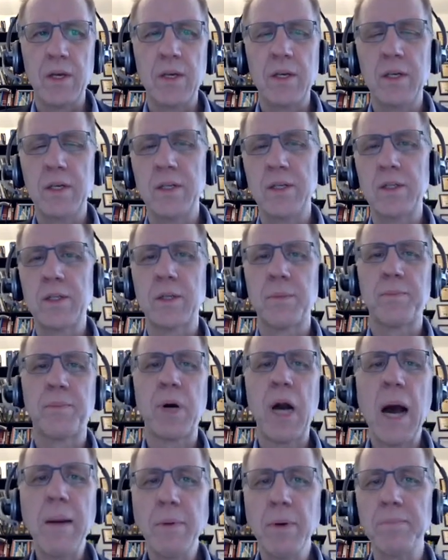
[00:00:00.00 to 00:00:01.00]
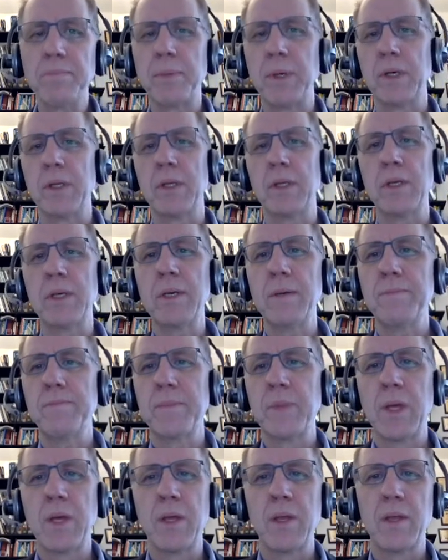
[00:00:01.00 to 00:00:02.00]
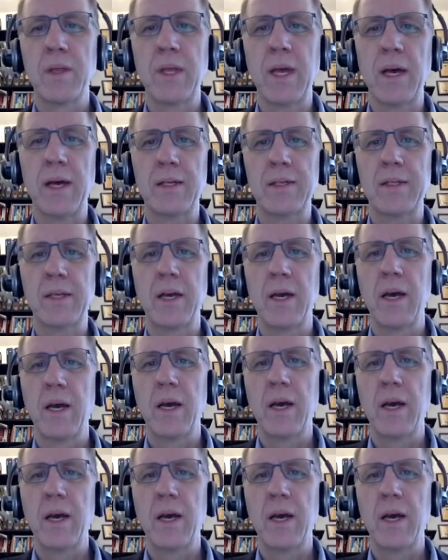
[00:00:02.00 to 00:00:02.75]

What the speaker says: is the probability that